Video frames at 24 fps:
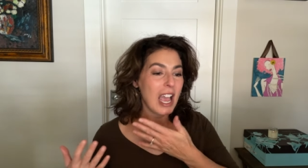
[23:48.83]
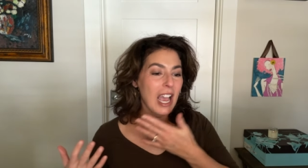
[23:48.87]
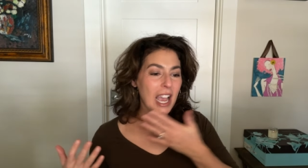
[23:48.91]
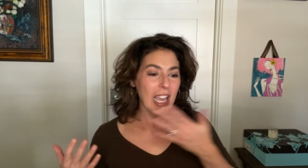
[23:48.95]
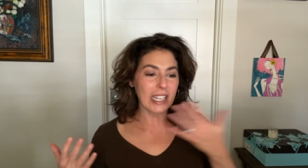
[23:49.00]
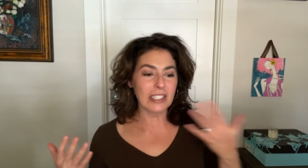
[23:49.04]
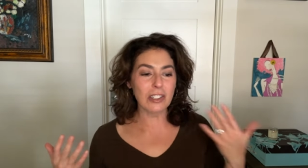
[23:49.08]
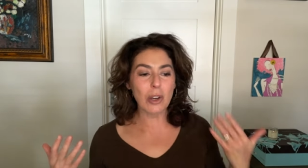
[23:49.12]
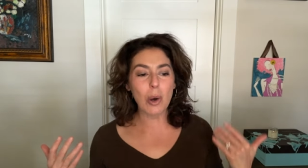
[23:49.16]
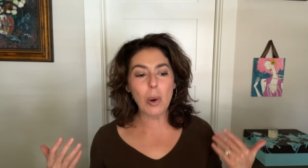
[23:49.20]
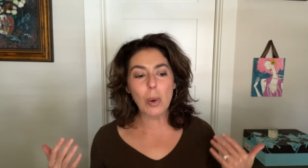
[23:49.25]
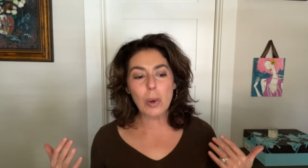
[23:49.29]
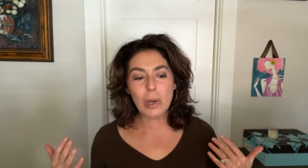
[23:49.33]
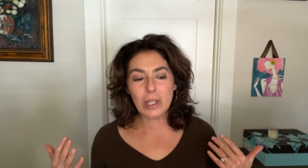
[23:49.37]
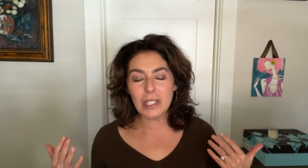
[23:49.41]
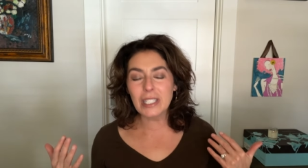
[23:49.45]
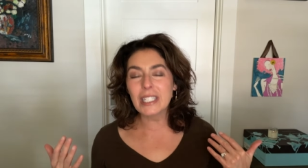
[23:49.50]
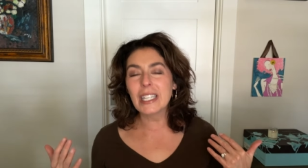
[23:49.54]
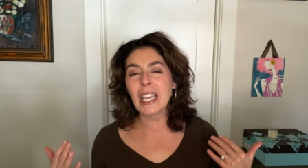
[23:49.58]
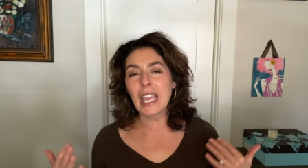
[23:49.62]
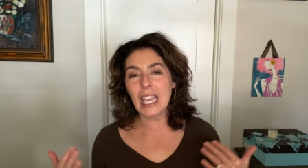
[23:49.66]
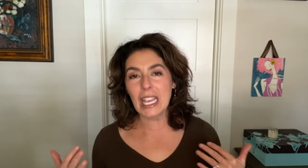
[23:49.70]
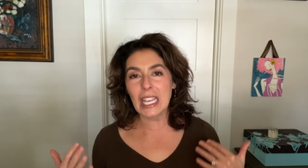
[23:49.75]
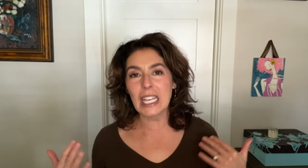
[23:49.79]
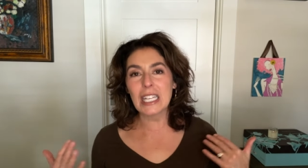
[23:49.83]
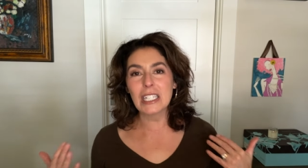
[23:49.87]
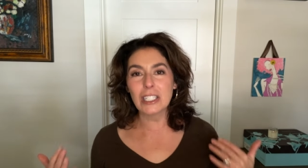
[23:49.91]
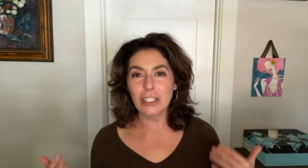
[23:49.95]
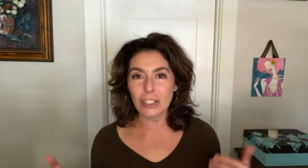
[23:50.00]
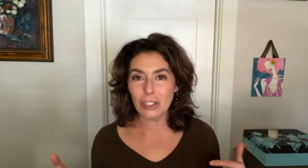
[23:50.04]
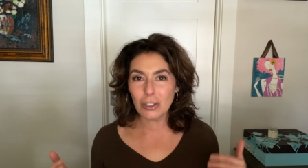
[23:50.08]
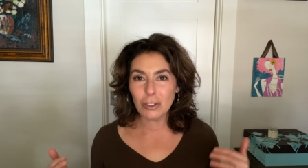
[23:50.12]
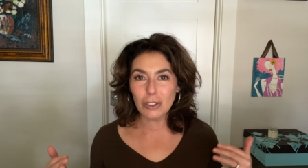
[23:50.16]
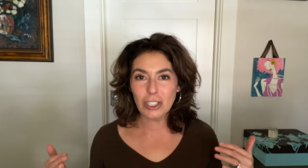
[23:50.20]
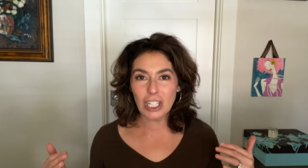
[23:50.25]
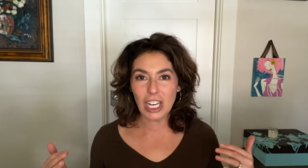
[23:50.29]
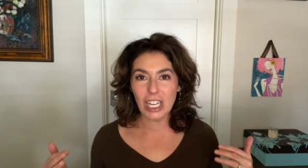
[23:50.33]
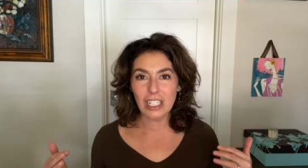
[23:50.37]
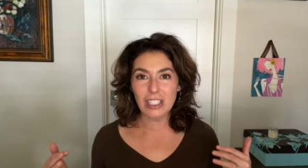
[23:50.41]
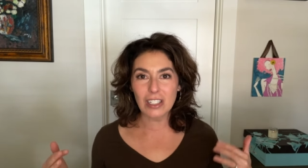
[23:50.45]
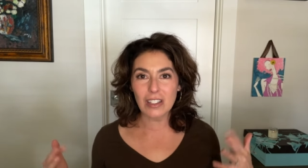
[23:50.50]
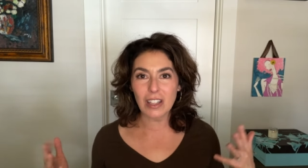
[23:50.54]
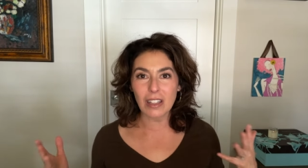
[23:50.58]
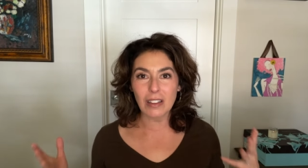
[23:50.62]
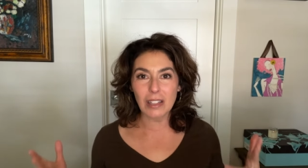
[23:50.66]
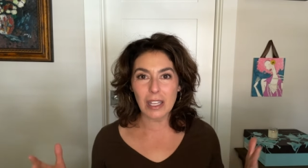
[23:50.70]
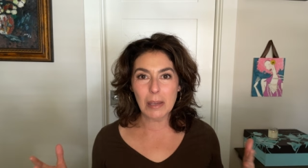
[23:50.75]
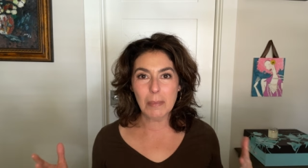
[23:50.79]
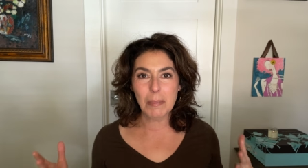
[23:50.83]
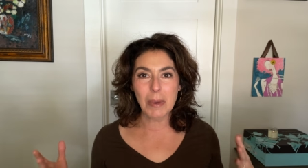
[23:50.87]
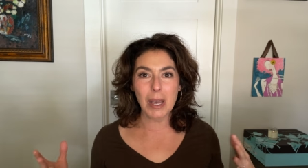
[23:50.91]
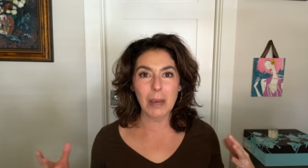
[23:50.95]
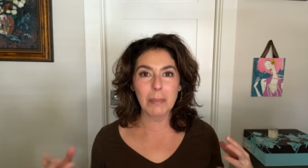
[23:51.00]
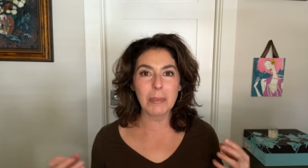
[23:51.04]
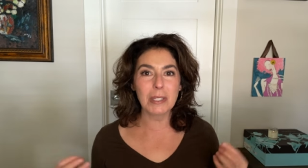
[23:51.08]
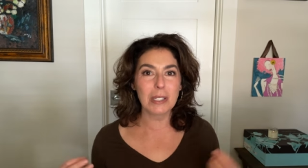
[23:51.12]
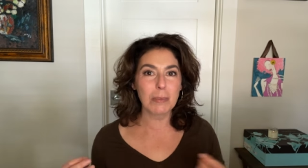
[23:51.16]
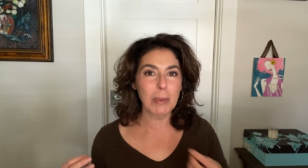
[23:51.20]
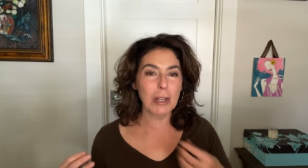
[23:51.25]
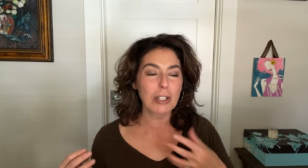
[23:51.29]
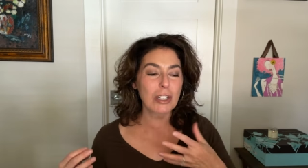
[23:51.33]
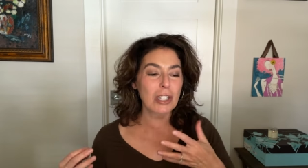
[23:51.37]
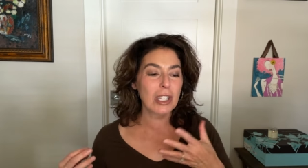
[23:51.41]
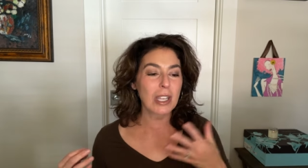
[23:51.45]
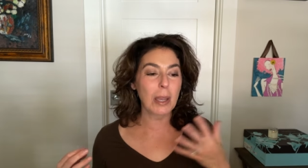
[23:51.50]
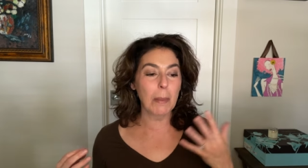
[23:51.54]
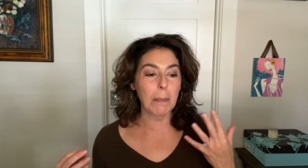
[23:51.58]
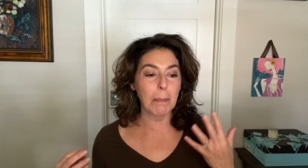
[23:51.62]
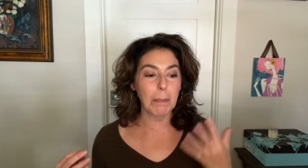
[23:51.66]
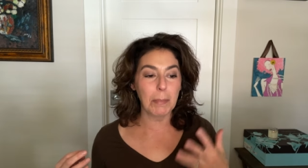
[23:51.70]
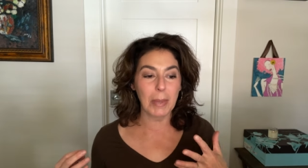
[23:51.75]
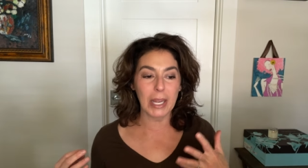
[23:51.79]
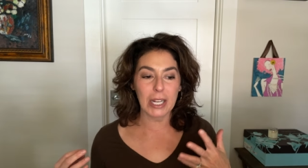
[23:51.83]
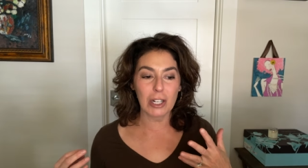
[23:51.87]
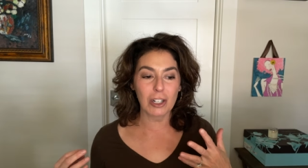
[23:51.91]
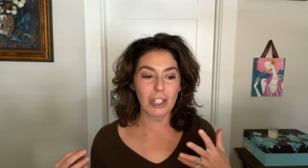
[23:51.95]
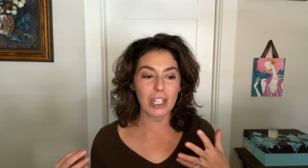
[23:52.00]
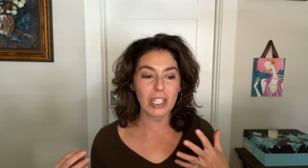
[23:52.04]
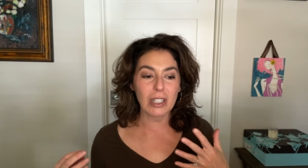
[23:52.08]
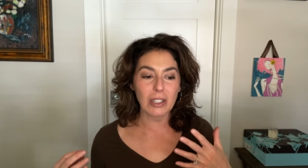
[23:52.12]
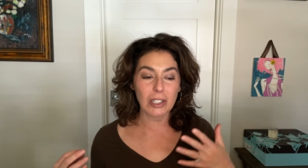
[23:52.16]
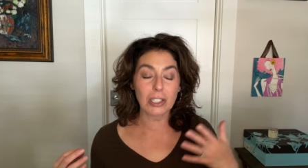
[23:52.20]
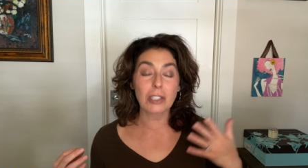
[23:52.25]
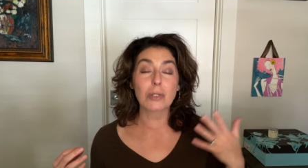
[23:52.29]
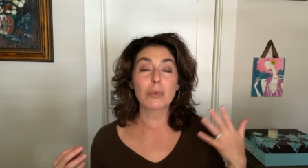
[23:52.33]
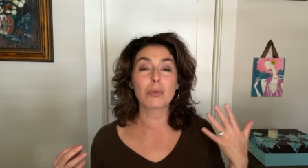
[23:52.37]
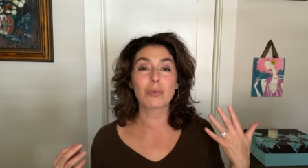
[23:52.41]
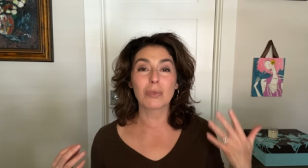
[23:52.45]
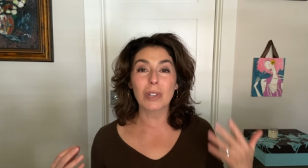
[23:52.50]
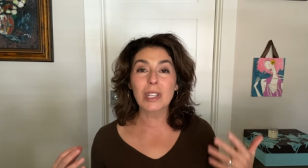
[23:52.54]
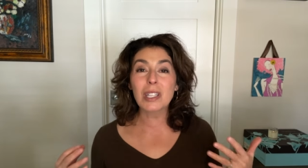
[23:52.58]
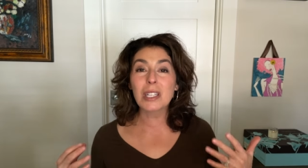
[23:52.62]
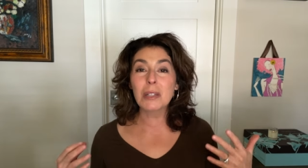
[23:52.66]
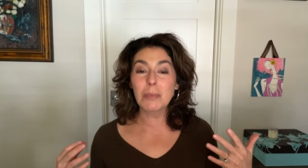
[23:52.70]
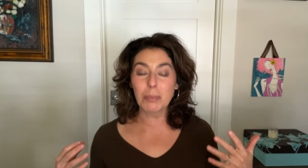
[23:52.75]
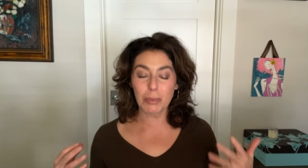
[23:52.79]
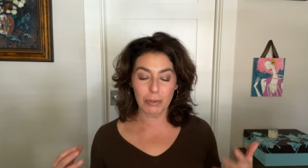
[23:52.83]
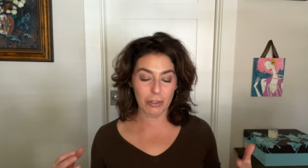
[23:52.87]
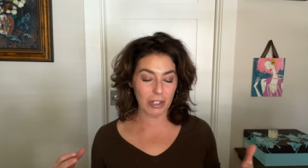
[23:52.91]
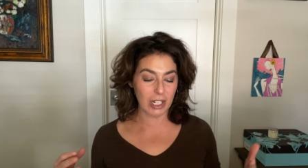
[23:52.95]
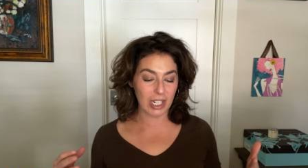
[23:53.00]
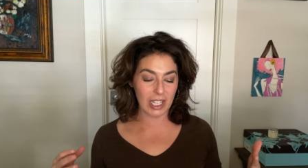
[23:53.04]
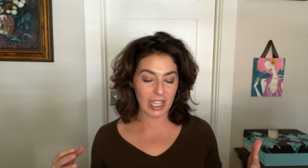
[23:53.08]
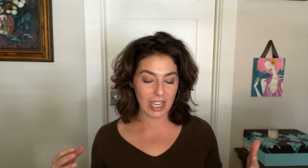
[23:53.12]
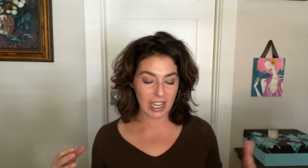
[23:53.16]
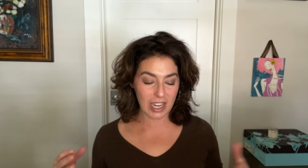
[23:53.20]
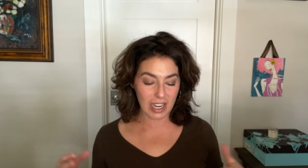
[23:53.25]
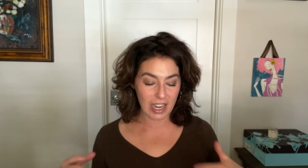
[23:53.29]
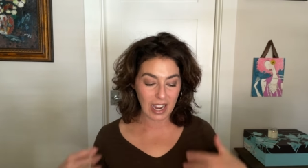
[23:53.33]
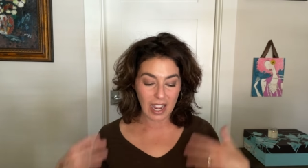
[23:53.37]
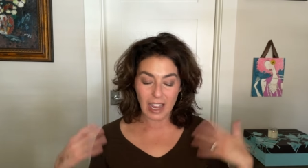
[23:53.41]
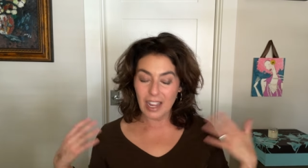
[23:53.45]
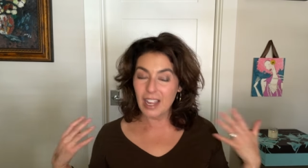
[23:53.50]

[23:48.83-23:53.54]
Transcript: I totally can and do change the lip up, especially a berry looks really pretty